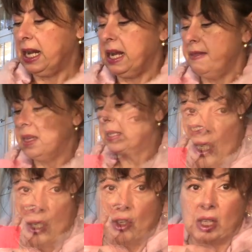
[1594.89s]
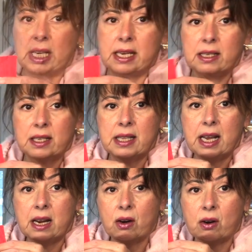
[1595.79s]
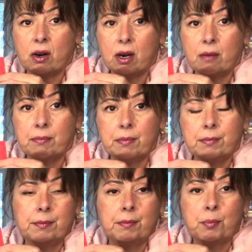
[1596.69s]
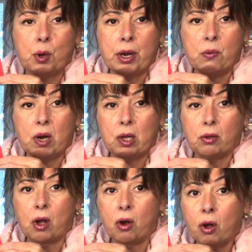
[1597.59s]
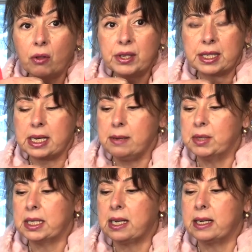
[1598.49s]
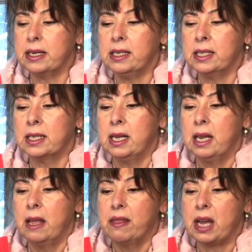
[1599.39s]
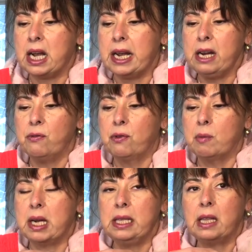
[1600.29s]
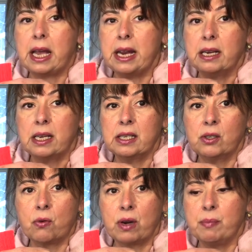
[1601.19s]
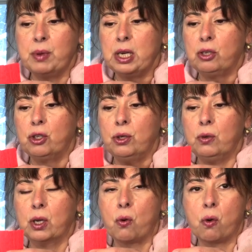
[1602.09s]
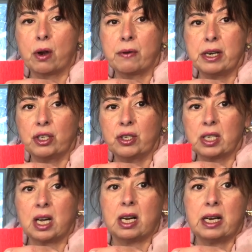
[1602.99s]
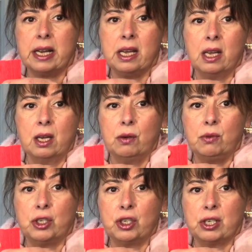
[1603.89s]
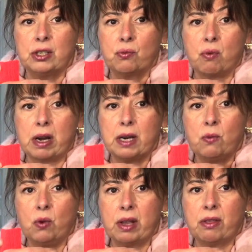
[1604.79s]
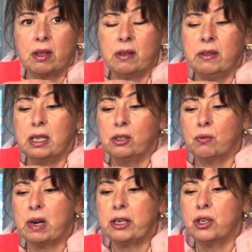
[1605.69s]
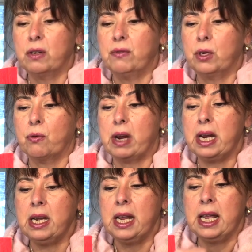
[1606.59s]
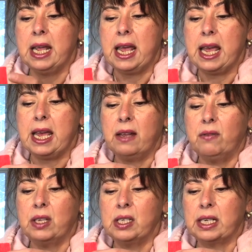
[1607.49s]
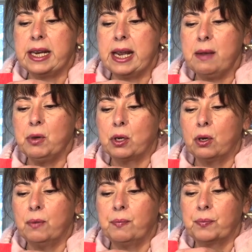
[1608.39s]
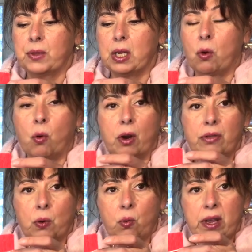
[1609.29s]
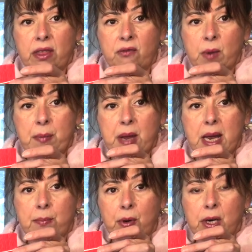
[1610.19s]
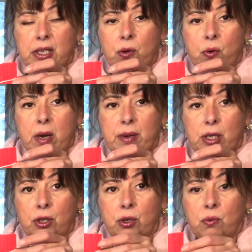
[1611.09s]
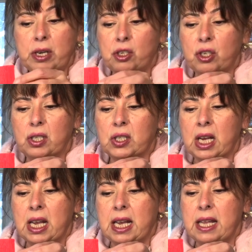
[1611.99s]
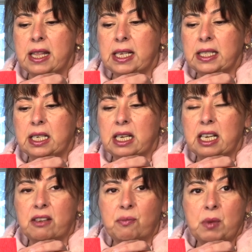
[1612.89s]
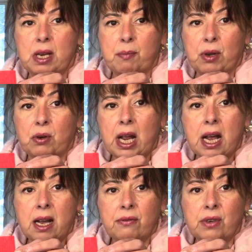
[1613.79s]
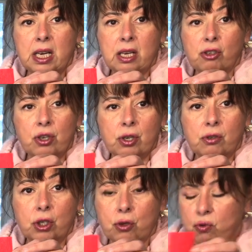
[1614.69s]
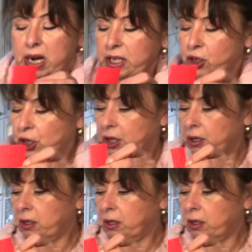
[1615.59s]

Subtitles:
And then the lights, they are pretty well all the same size. The height for my light is going to be 2 1/4 inches high, which is running with the direction of the grain. And the diameter, or the width of my paper, is going to be 2 inches. And that's gonna give me about 1/2 inch stretch.